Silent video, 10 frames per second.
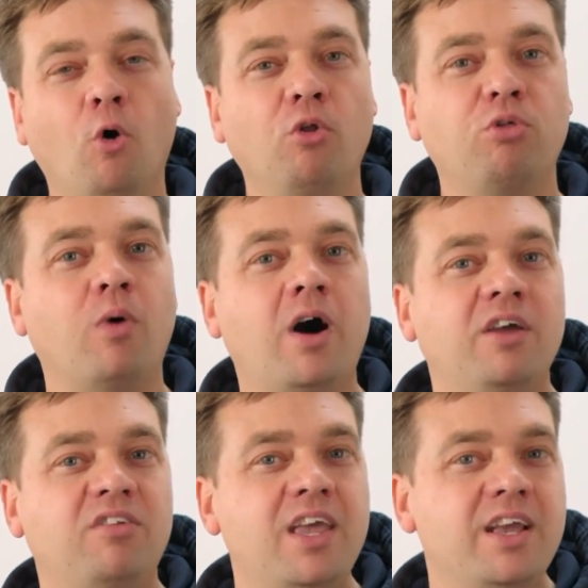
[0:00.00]

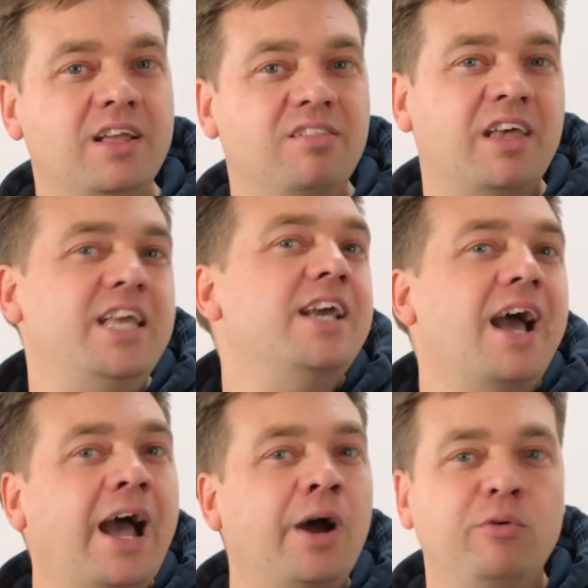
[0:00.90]
Otherwise, it can take you
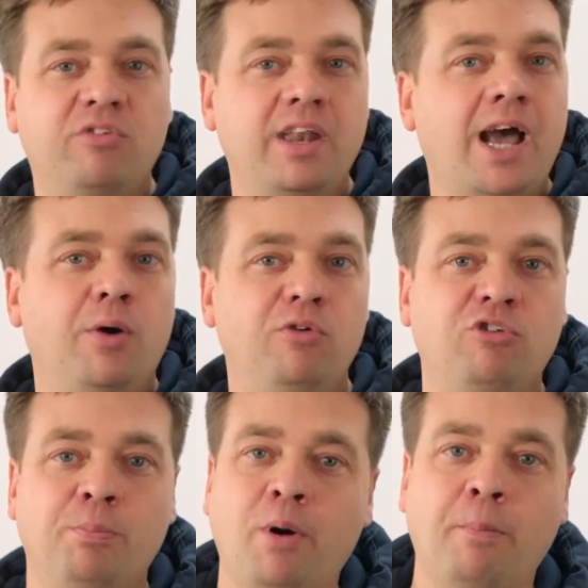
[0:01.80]
hours and hours
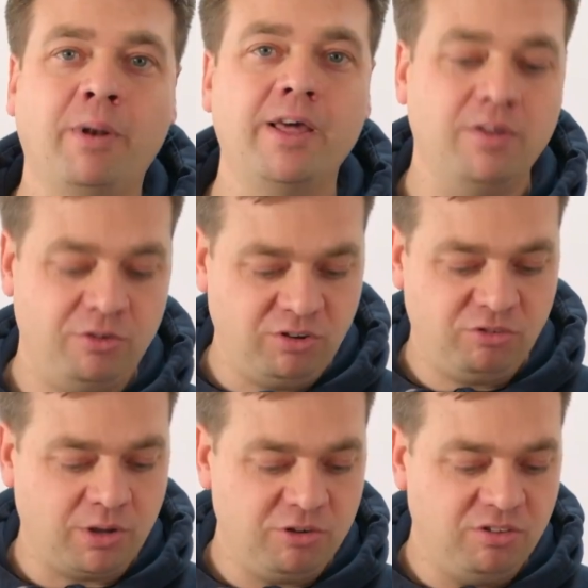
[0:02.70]
to populate those
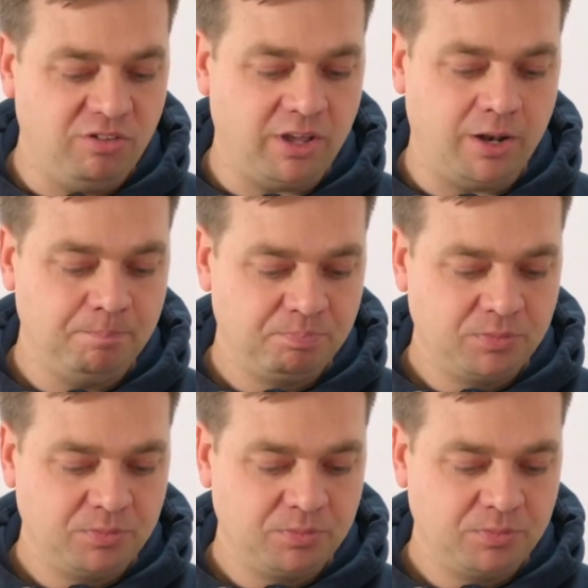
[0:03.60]
descriptions in.